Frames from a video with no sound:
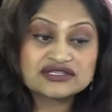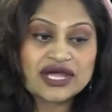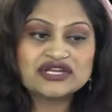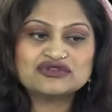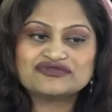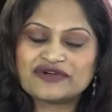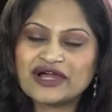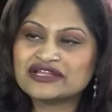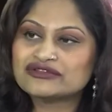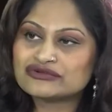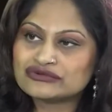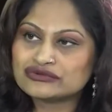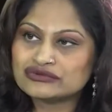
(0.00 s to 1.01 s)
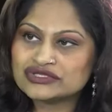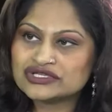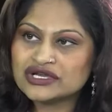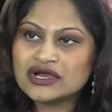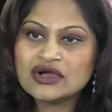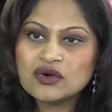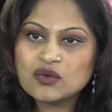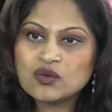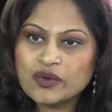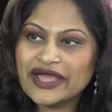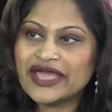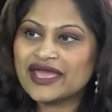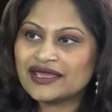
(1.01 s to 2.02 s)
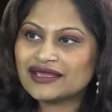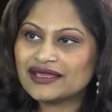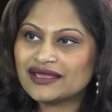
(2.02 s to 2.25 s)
Try to find the root where